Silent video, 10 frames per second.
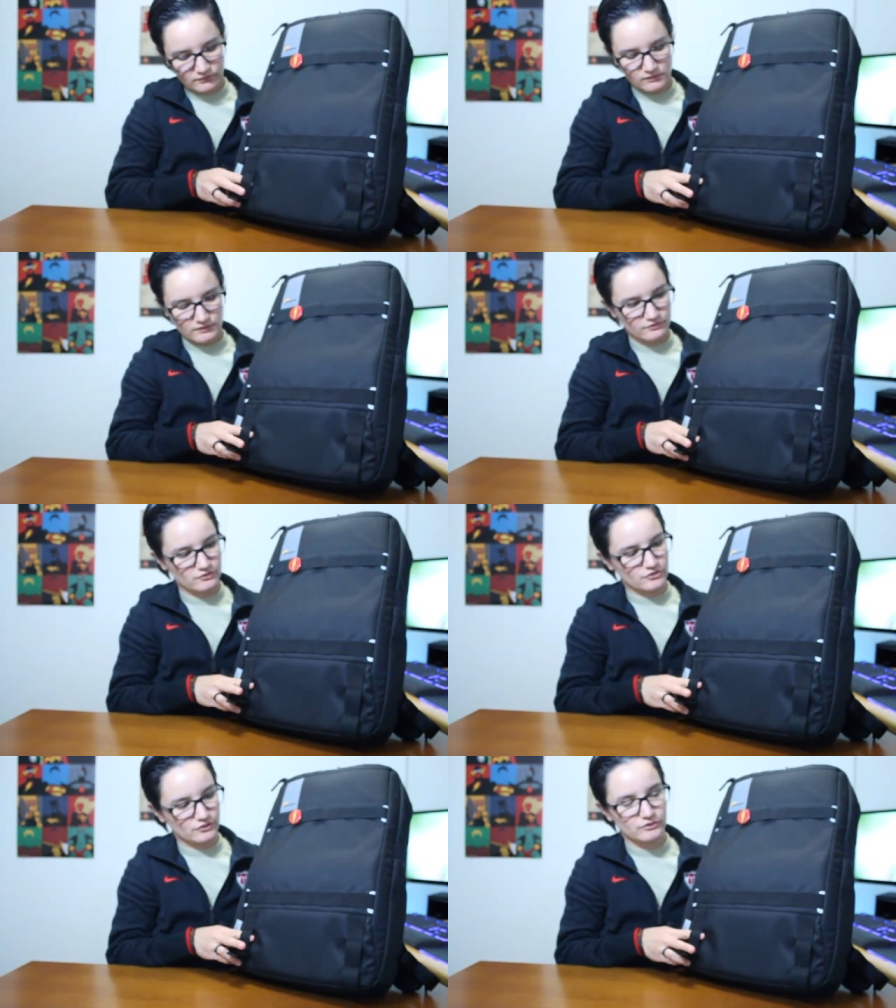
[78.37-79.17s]
I'll
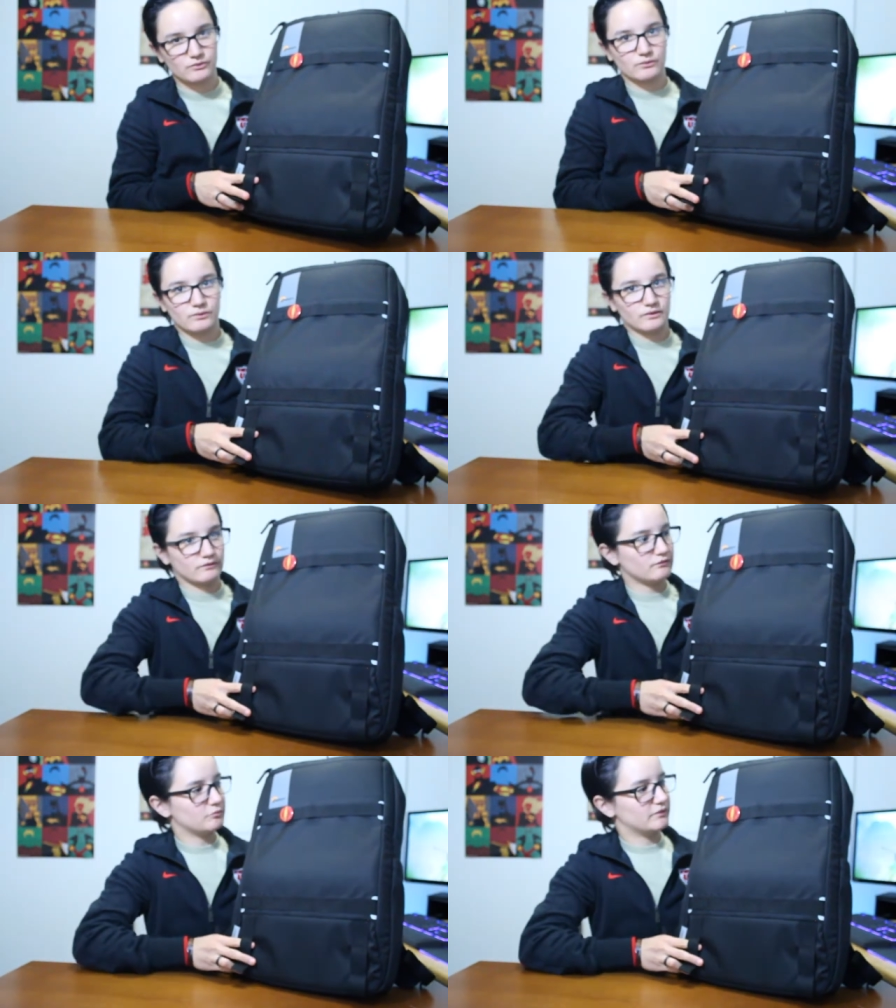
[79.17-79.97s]
actually show you in
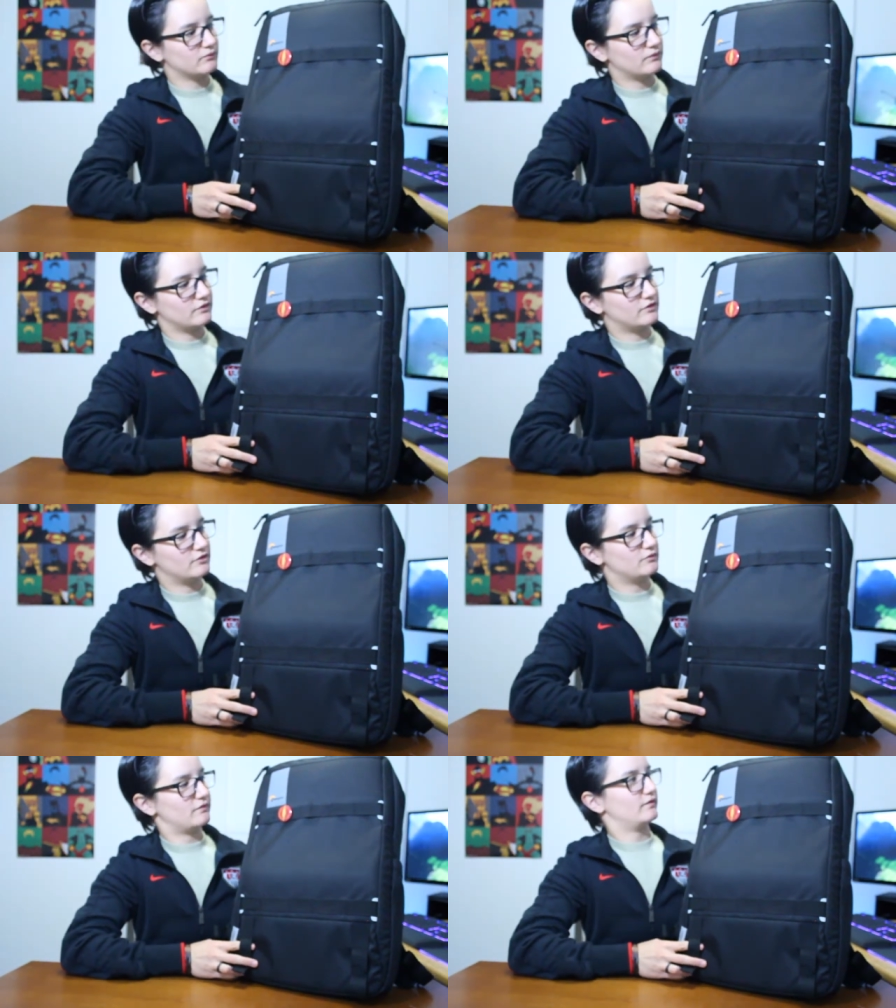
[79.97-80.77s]
a little bit what you can
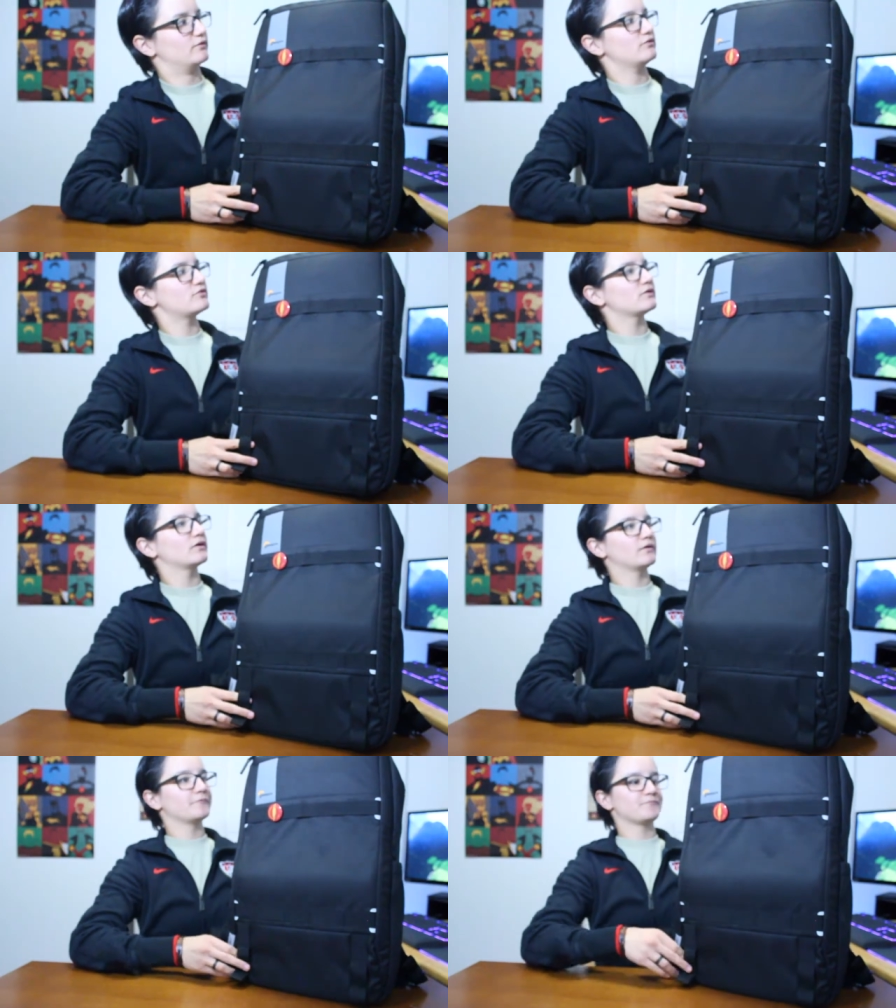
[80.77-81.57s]
do with those.
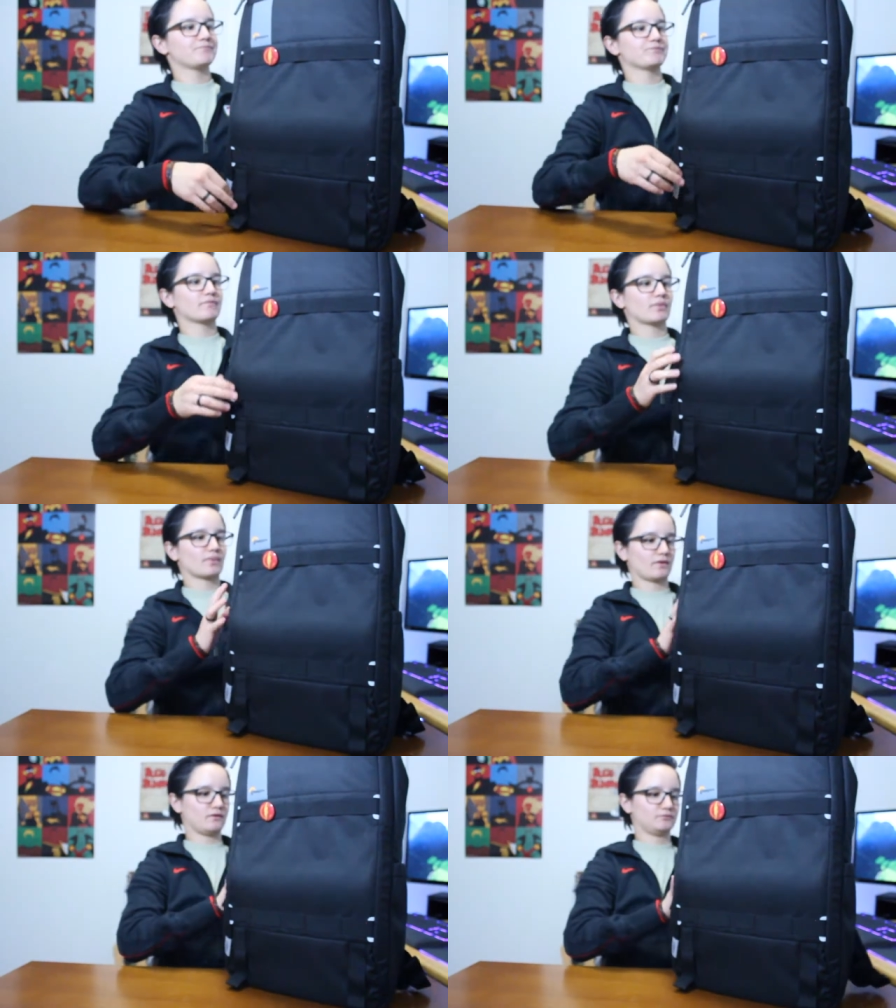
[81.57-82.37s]

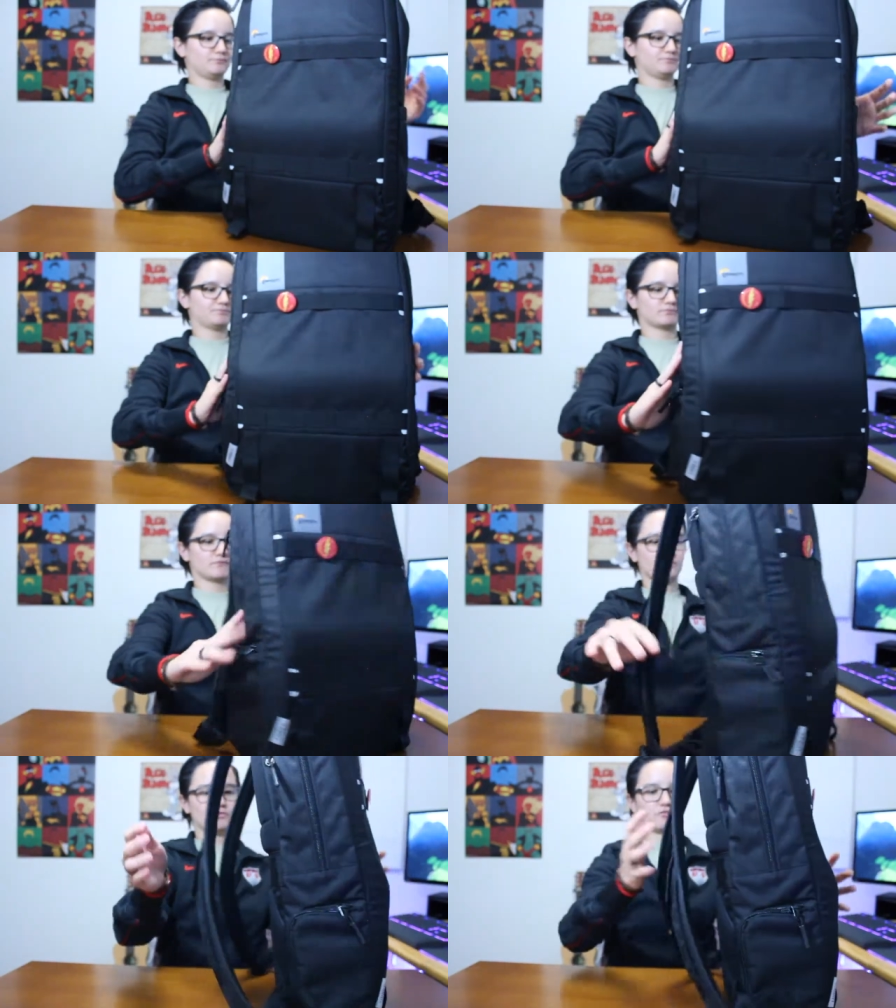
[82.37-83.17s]
Um,
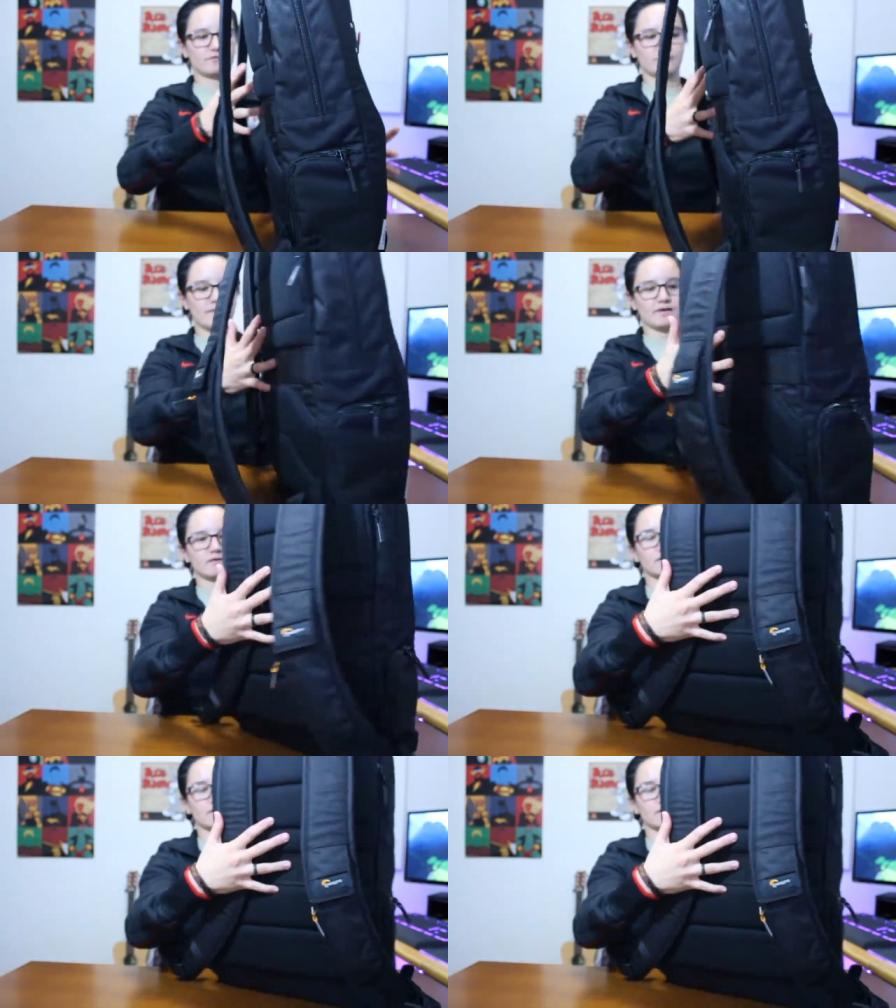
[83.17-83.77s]
move up to the back.